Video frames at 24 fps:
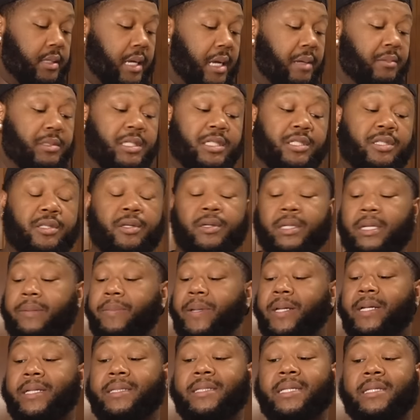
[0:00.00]
I'm just doing it
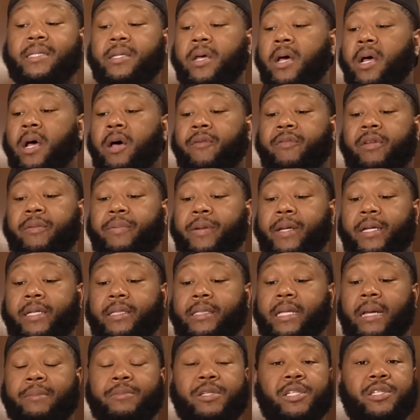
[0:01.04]
because it's all over the
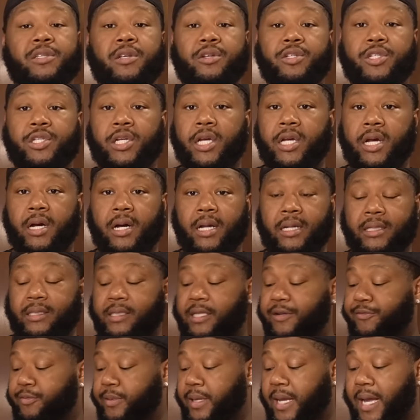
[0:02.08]
place. I'm just gonna show you all the
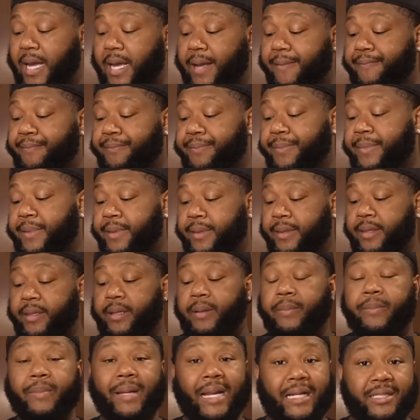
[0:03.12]
stuff we got.
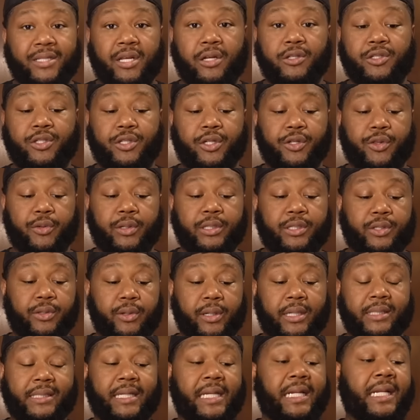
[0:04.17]
But I told you the three
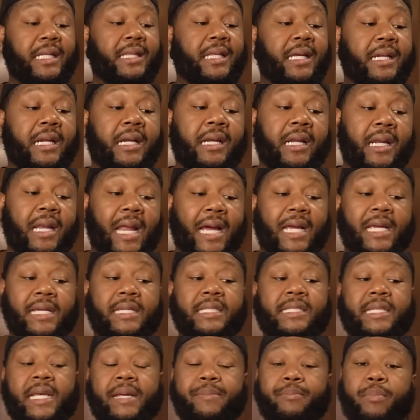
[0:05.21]
stores. Anything that look like
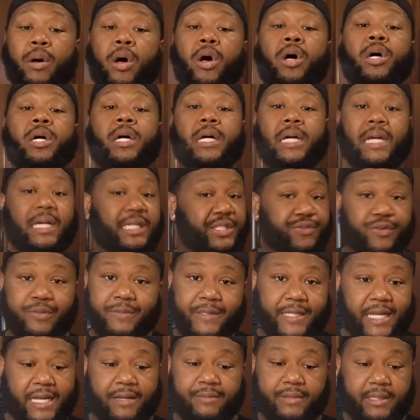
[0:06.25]
it's in bulk is from
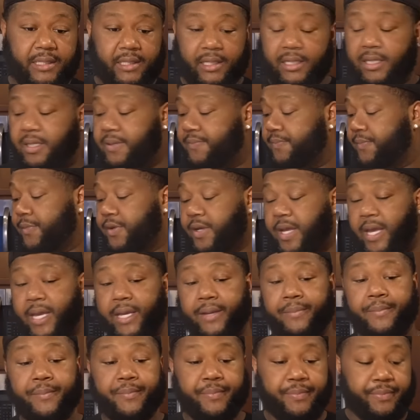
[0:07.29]
Sam's Club. Okay,
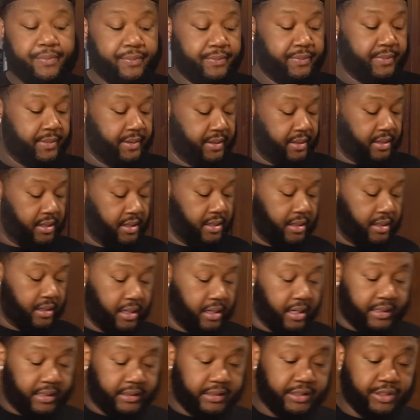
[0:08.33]

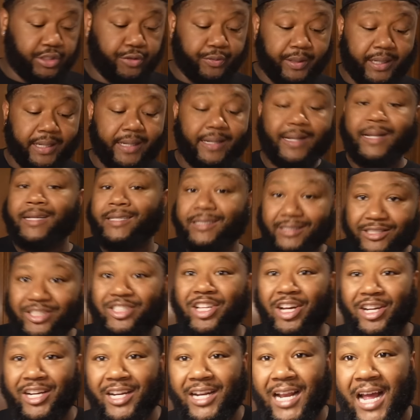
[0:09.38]
let's do it.
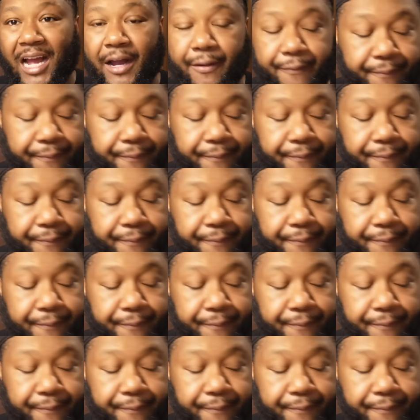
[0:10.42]
Starting out,